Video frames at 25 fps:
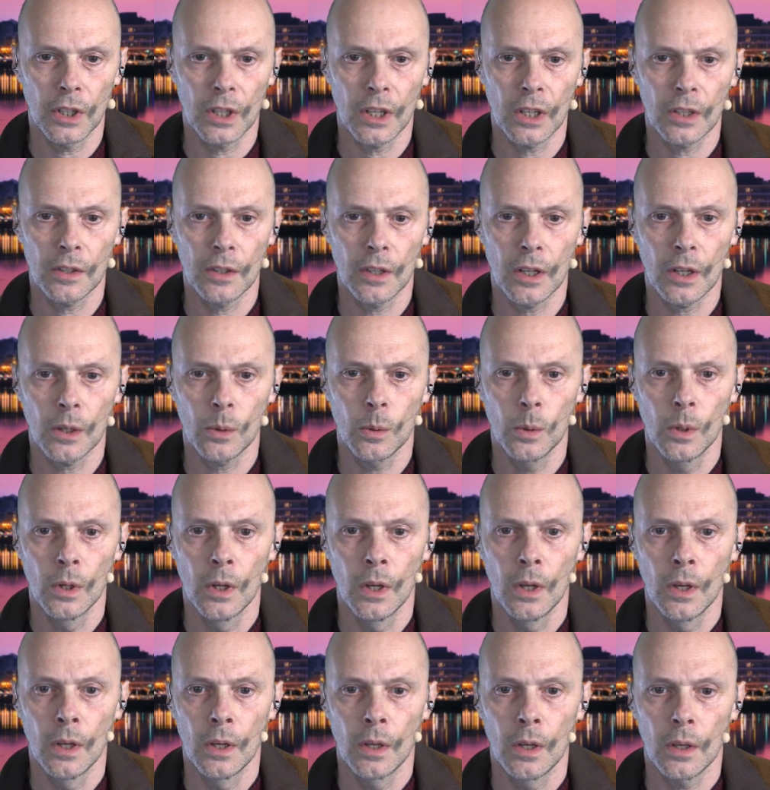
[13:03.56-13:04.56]
it now.
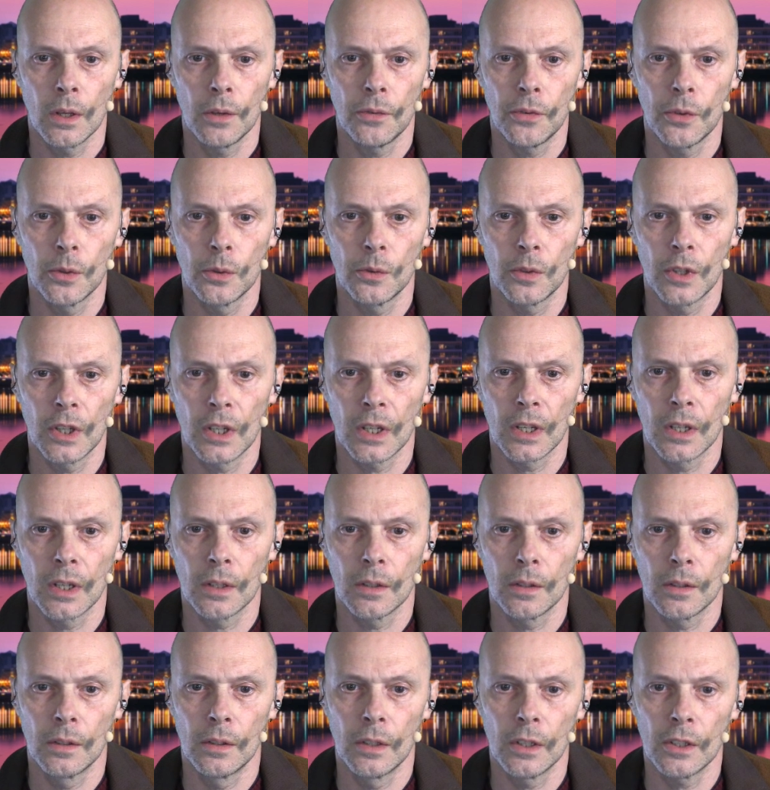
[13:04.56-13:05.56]
If you tick
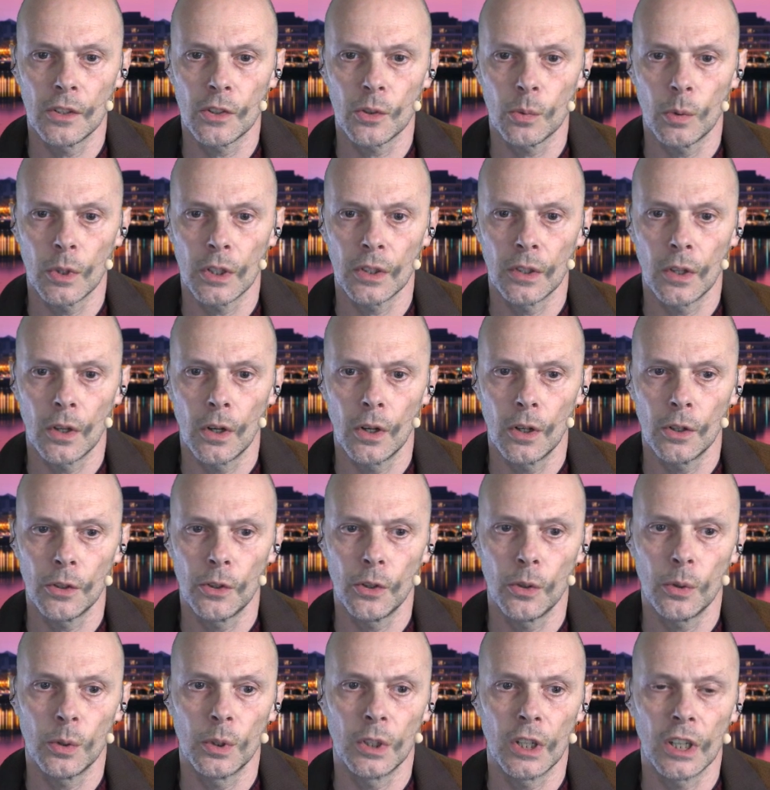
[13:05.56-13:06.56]
this one,
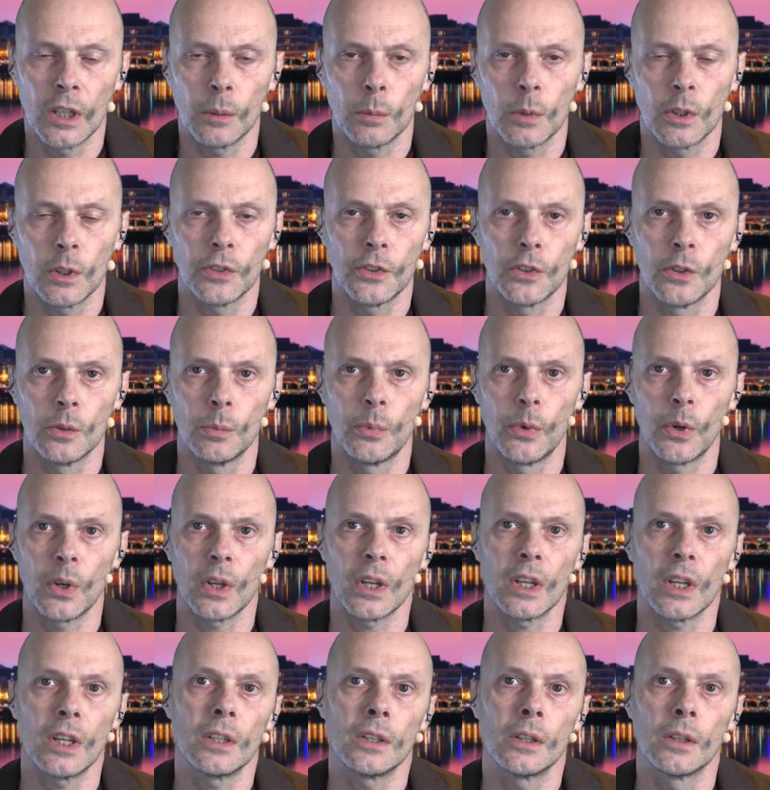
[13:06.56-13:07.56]
audio enabled, you bring
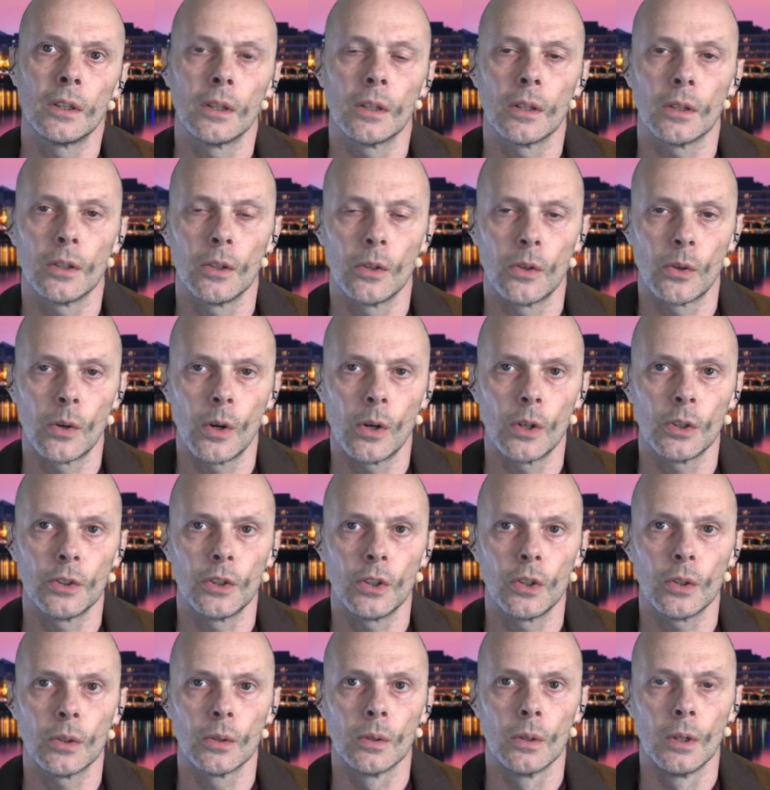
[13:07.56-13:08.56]
in your
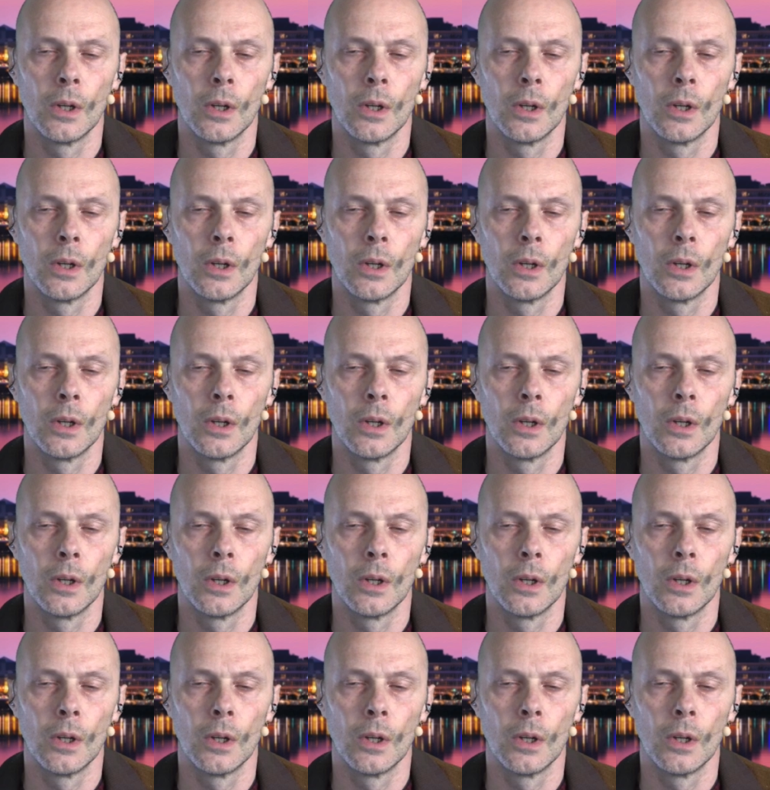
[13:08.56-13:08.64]
audio.